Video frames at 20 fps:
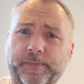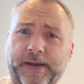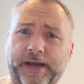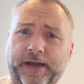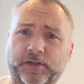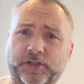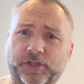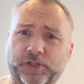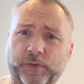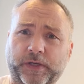
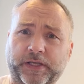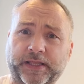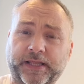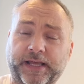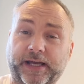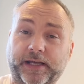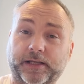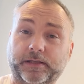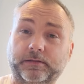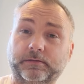about doing
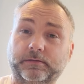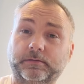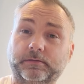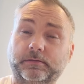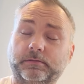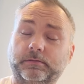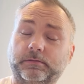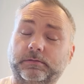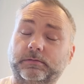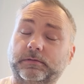that
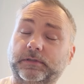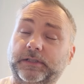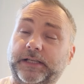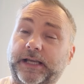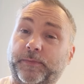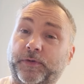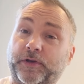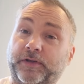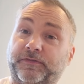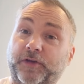
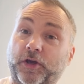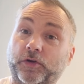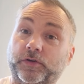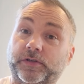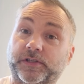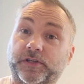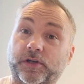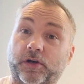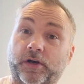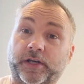Laminar Flow
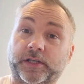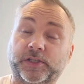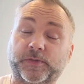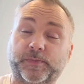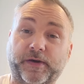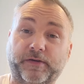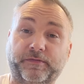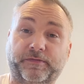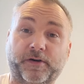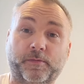Design
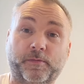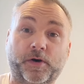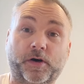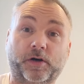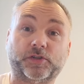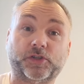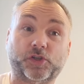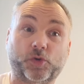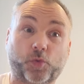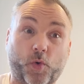Spitfire
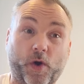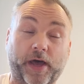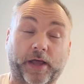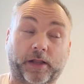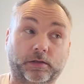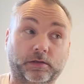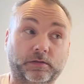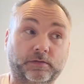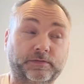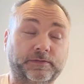Mark
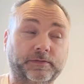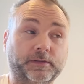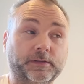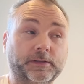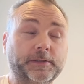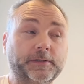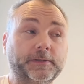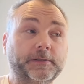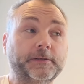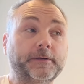12
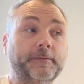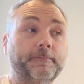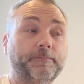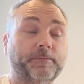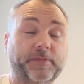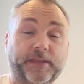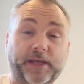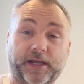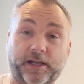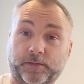
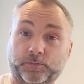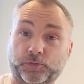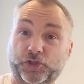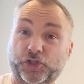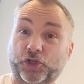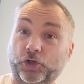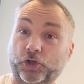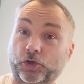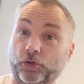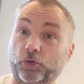that I'm
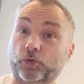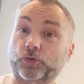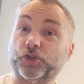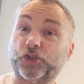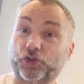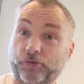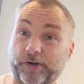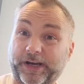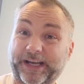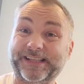just going to launch
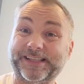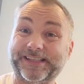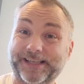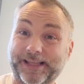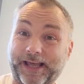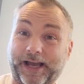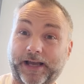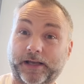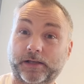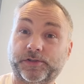straight into
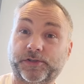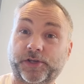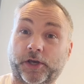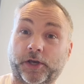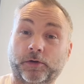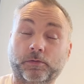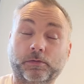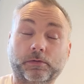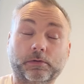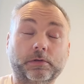that.
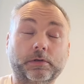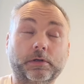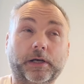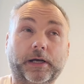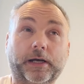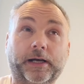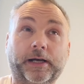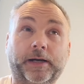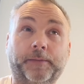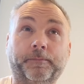So
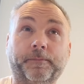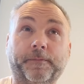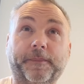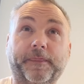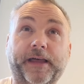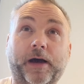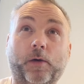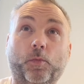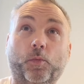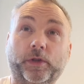um,
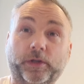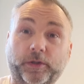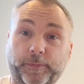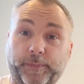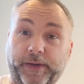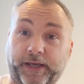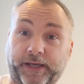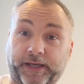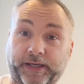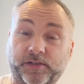that will
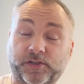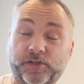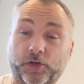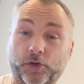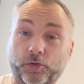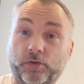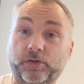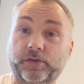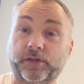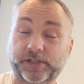be
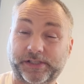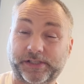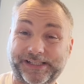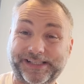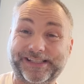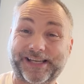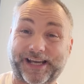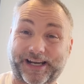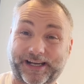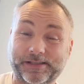two 30
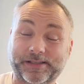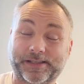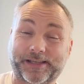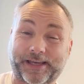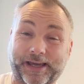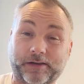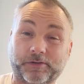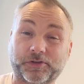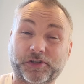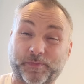second
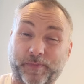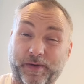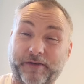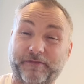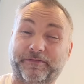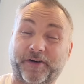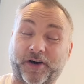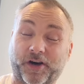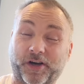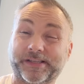scale
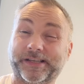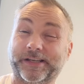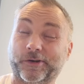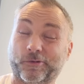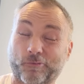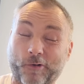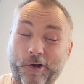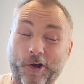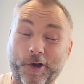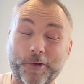Spitfires in a
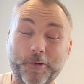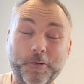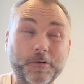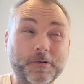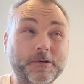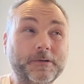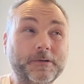row.